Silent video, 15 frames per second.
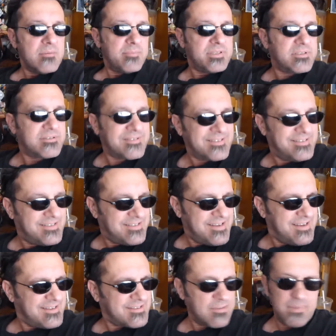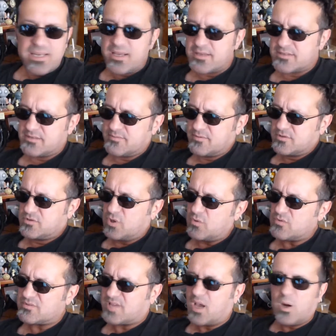But geez, somebody has to.
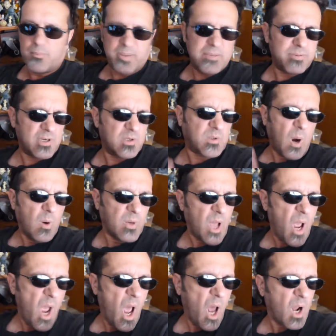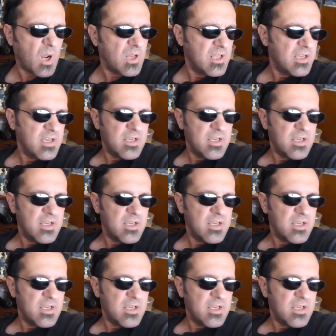Don't tell people to go to hell.